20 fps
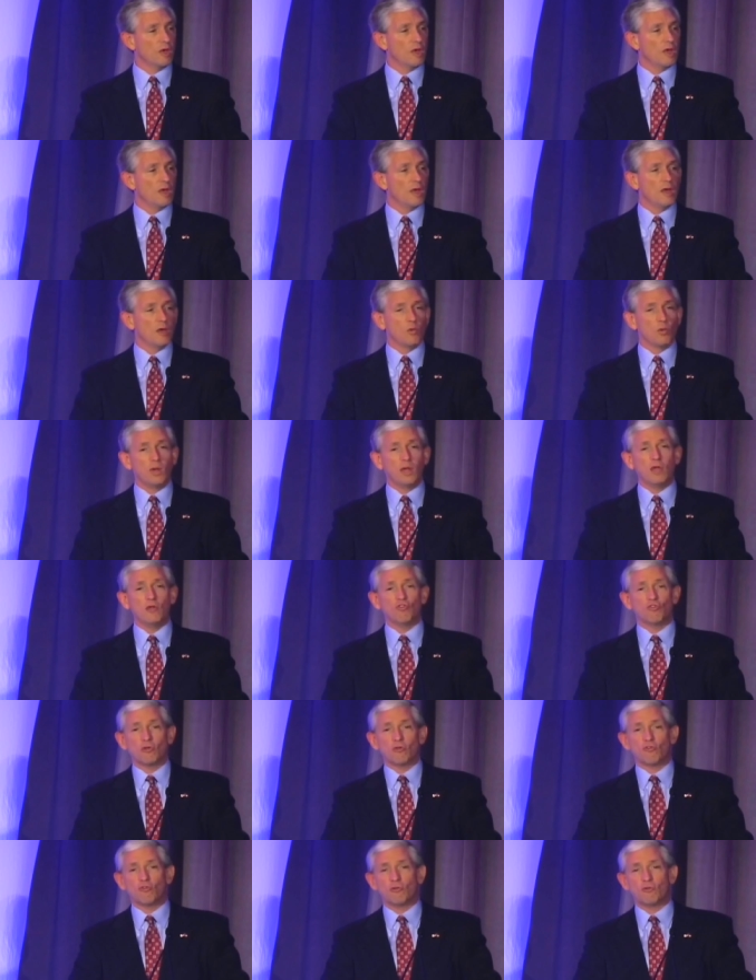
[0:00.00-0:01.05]
We each
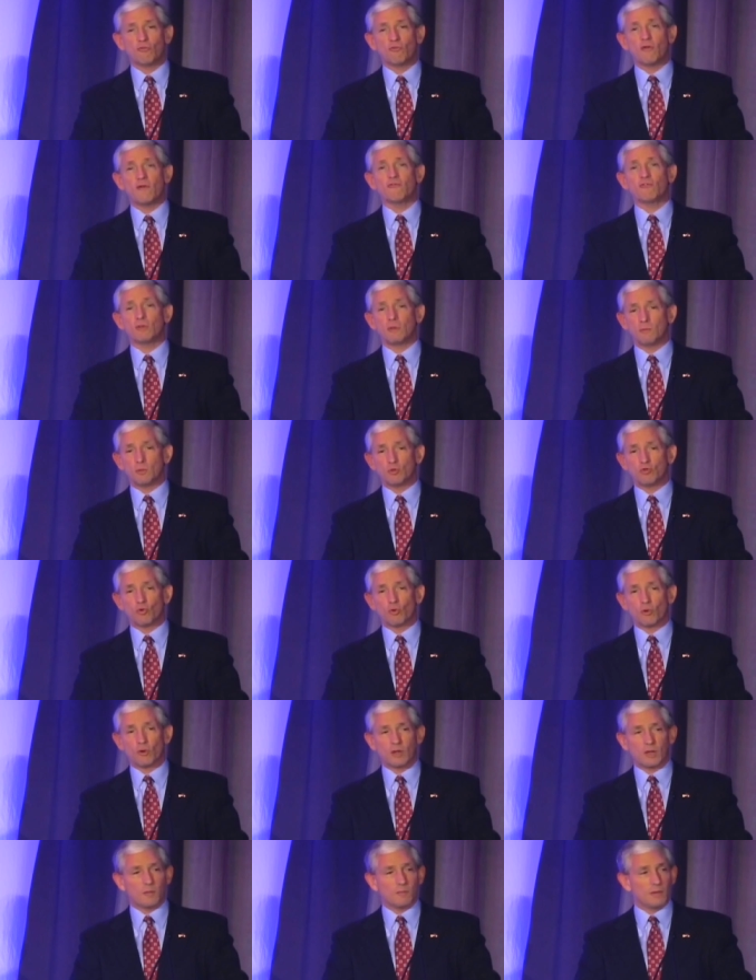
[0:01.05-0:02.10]
issue fifty
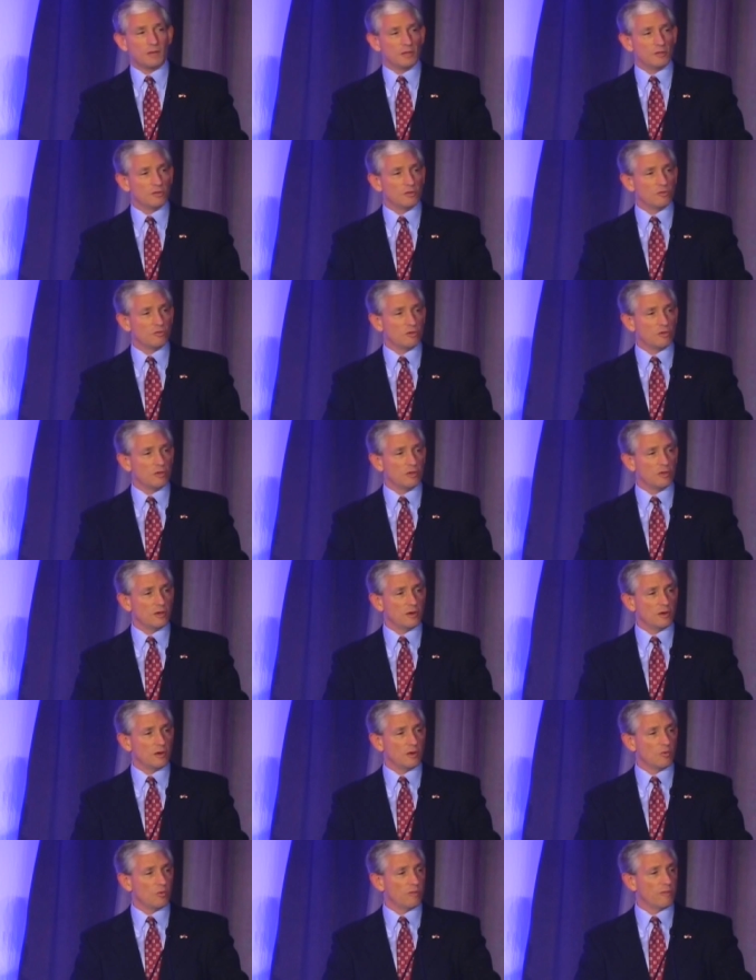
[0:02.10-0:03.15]
majority opinions a
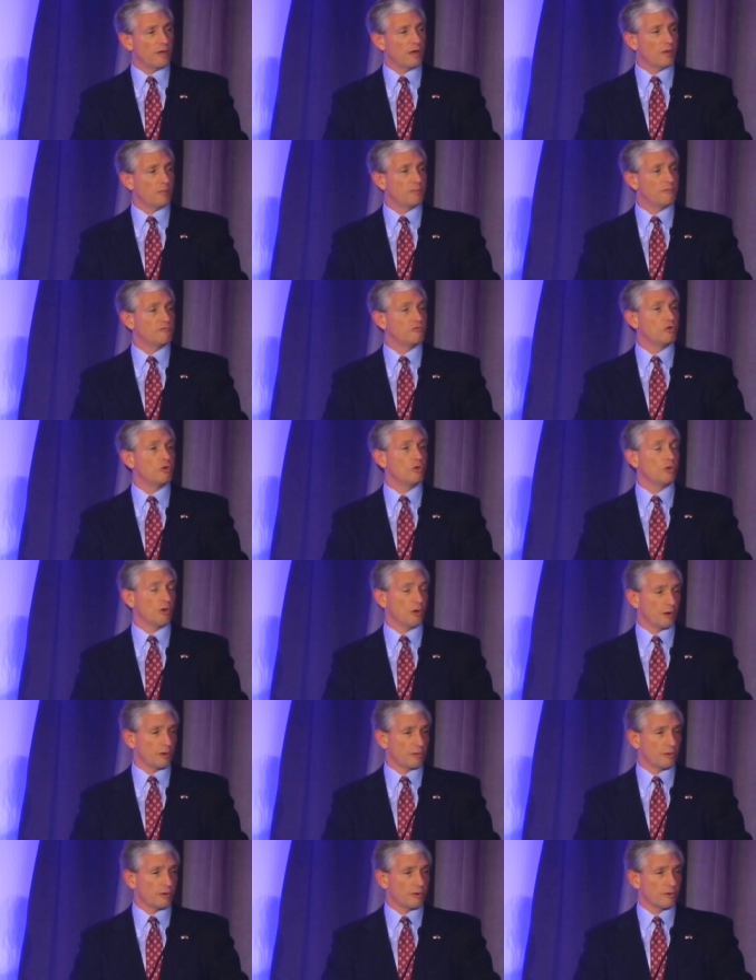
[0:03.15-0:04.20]
year with the help of two law
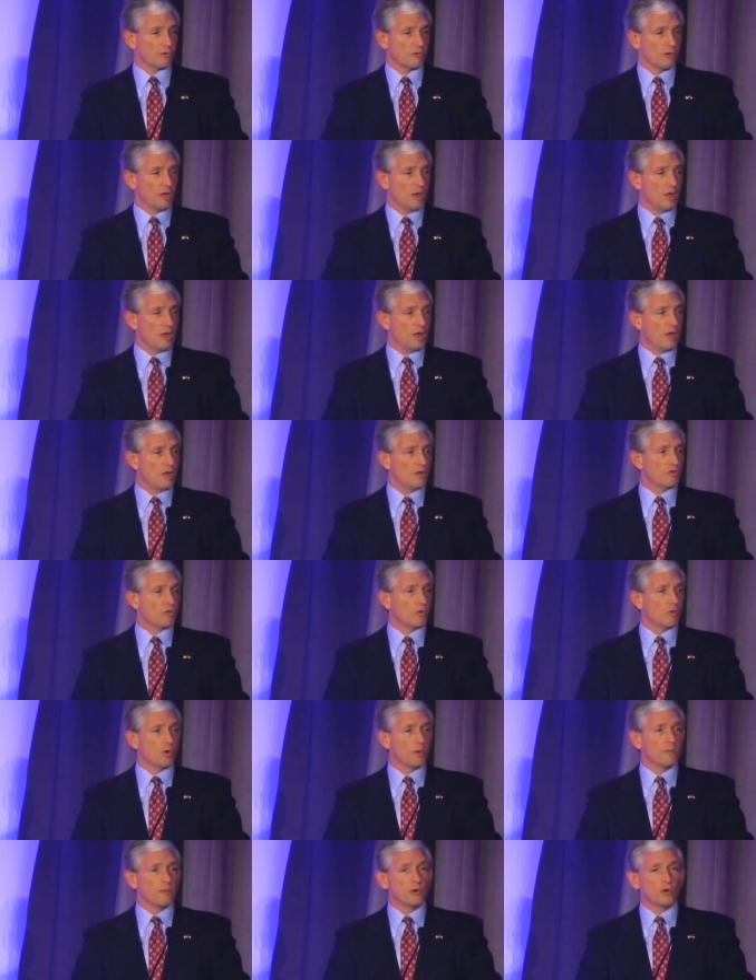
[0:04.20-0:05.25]
clerks. So
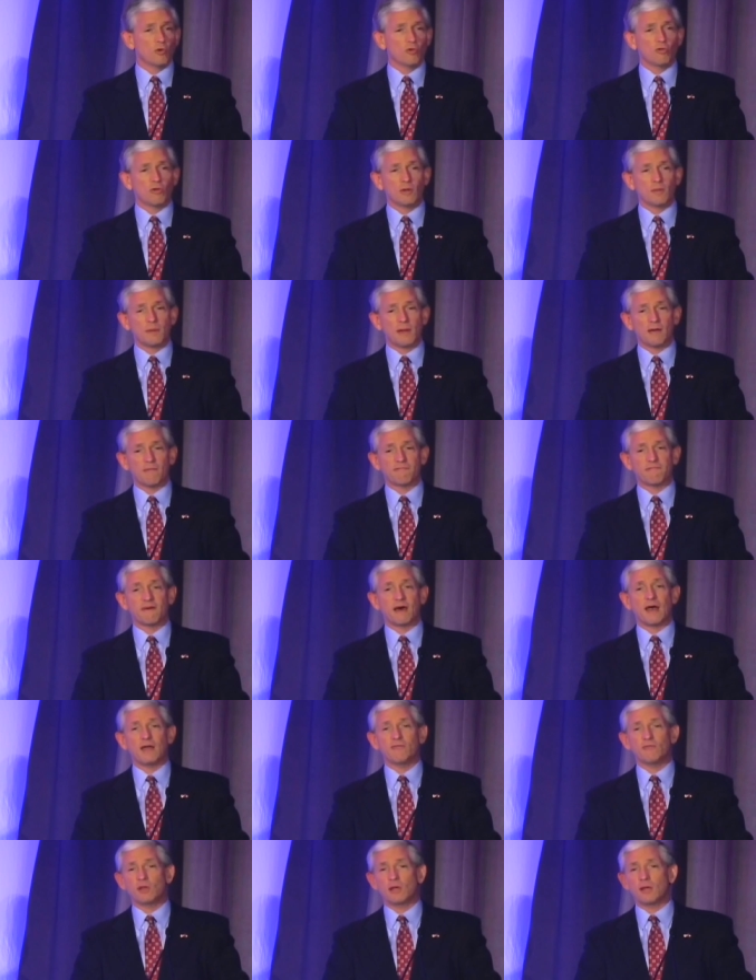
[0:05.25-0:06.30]
we're producing about
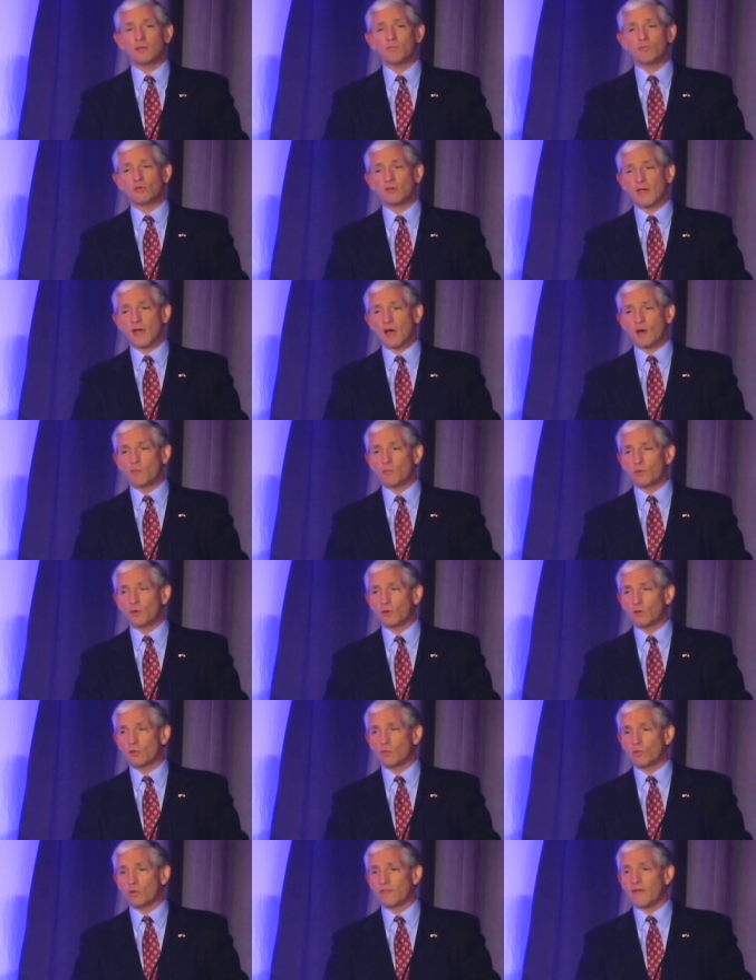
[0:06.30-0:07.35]
five times the output
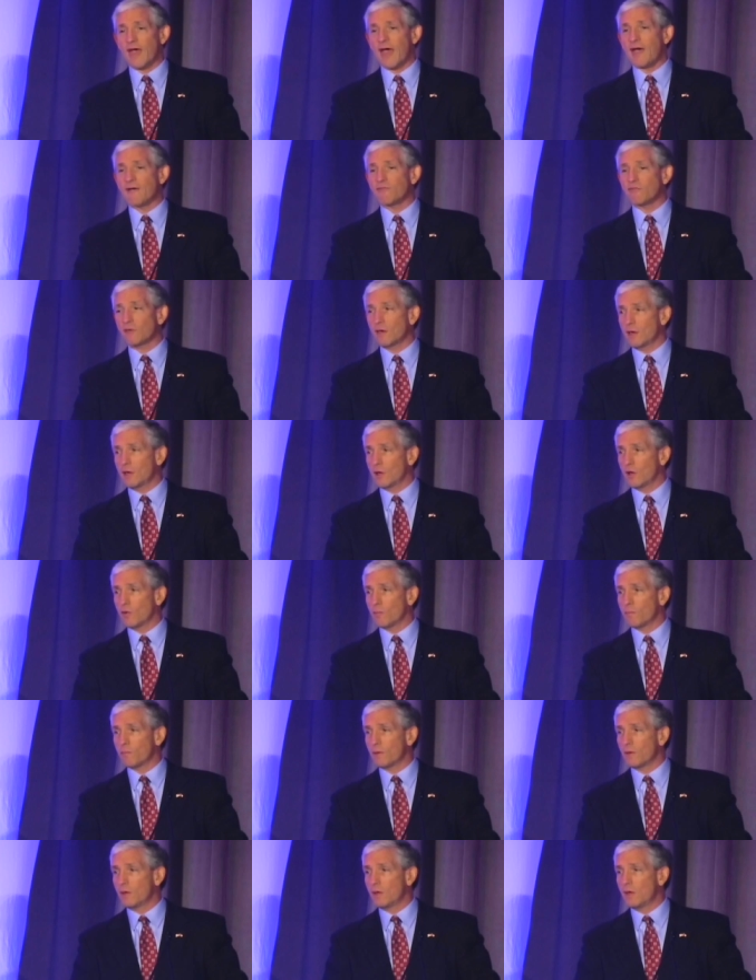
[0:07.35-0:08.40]
with half the help
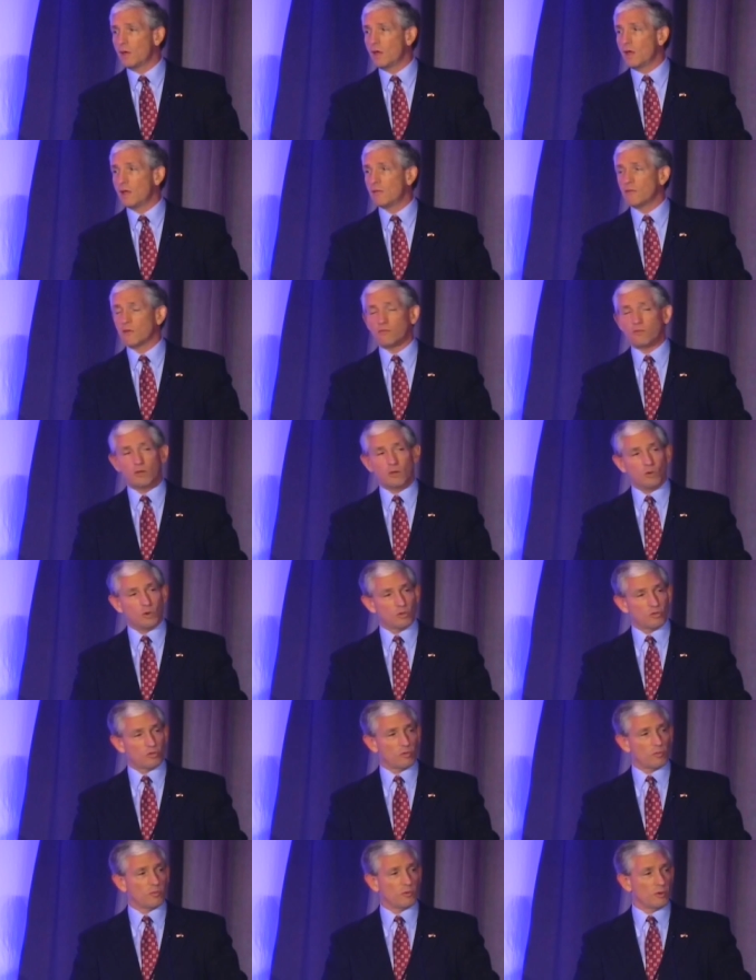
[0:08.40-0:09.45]
that the U S
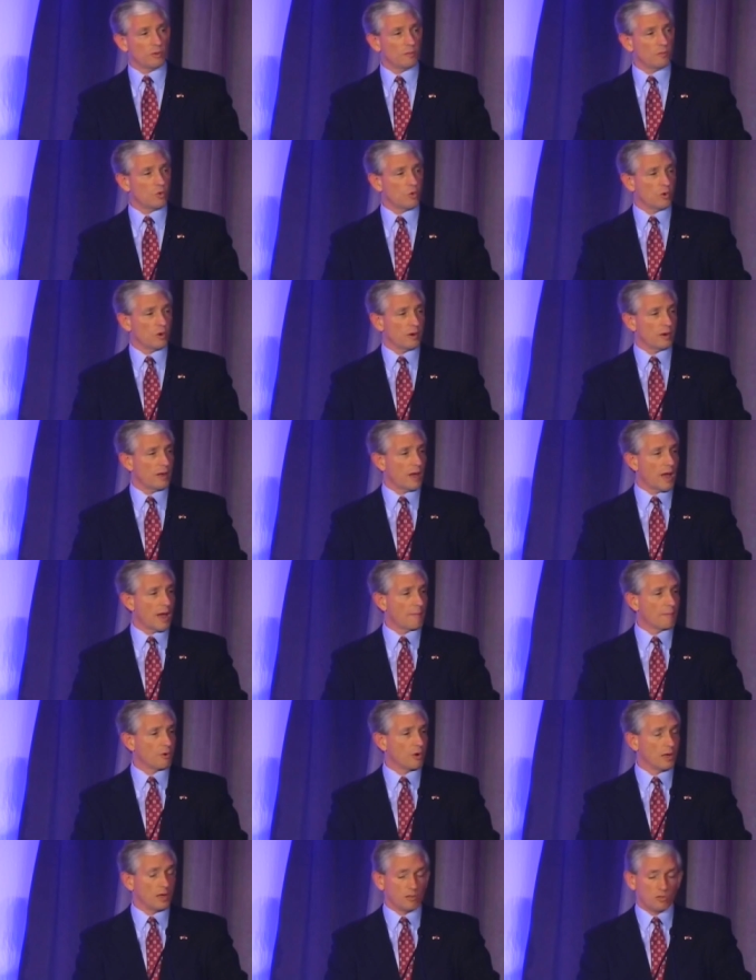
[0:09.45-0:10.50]
Supreme Court
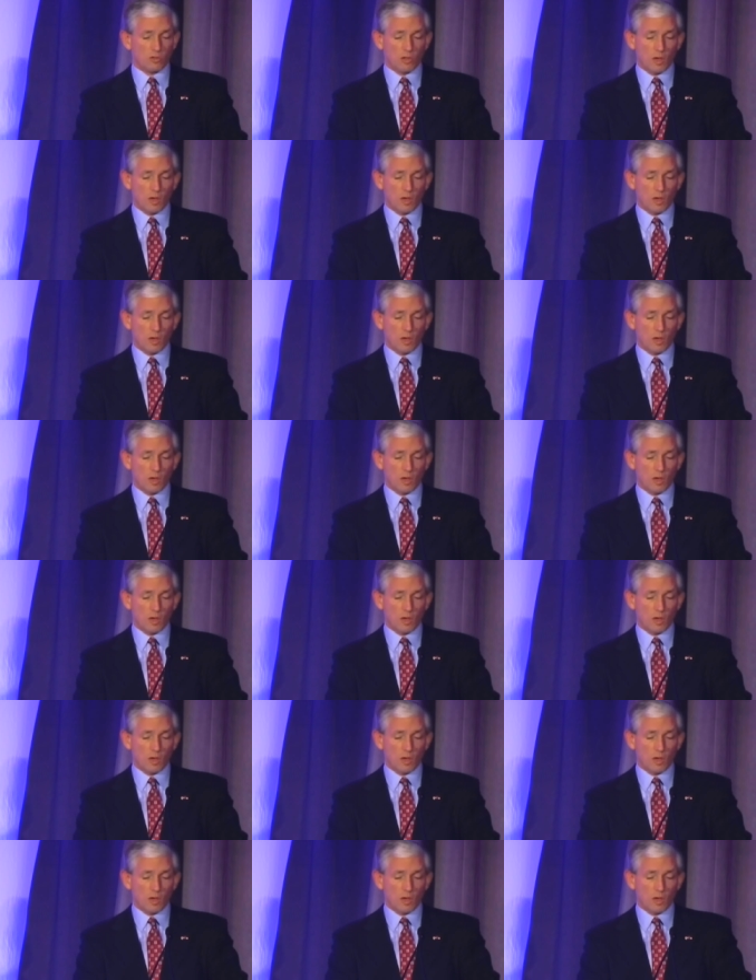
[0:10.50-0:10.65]
operates.